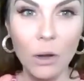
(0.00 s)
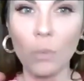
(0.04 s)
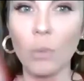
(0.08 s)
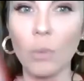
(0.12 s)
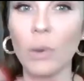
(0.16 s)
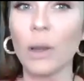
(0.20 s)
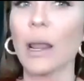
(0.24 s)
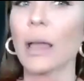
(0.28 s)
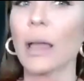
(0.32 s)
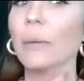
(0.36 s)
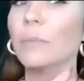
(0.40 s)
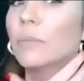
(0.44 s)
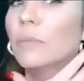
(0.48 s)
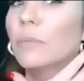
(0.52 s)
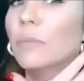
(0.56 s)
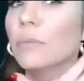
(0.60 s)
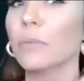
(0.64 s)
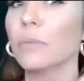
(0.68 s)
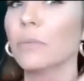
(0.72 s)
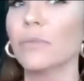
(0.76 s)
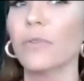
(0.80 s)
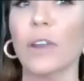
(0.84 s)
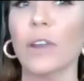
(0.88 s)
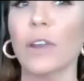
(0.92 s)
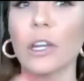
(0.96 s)
when I'm
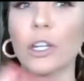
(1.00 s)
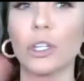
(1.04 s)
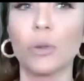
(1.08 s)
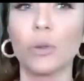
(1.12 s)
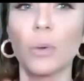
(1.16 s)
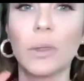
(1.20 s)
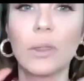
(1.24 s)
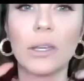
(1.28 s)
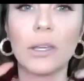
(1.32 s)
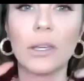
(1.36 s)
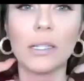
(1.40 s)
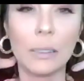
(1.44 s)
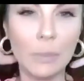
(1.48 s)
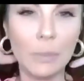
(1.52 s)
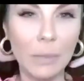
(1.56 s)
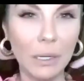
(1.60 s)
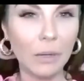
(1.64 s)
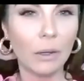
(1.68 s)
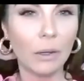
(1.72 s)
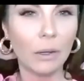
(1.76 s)
finished with this, I'm going